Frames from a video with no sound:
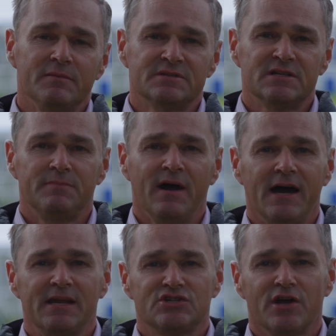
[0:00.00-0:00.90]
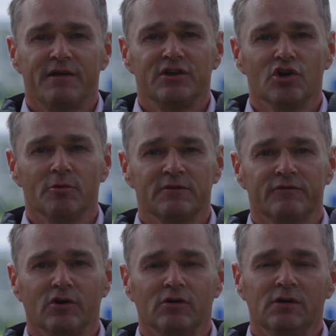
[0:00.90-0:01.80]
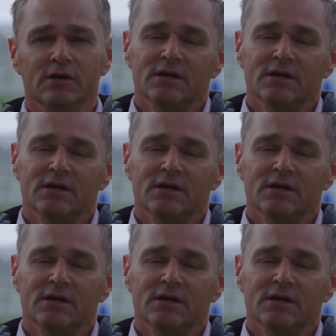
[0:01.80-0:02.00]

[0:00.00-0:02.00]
them sit behind each other at Durbanville,